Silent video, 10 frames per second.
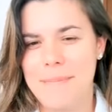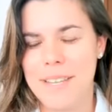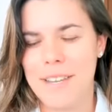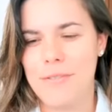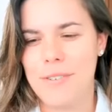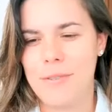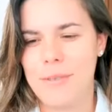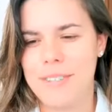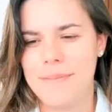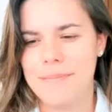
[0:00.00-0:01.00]
Make it a real
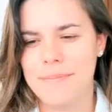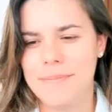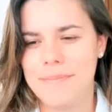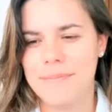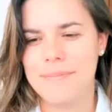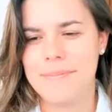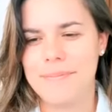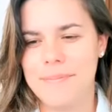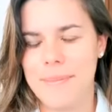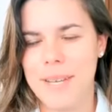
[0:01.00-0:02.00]
one.
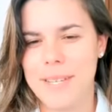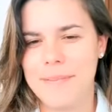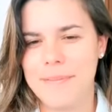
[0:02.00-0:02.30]
Bye.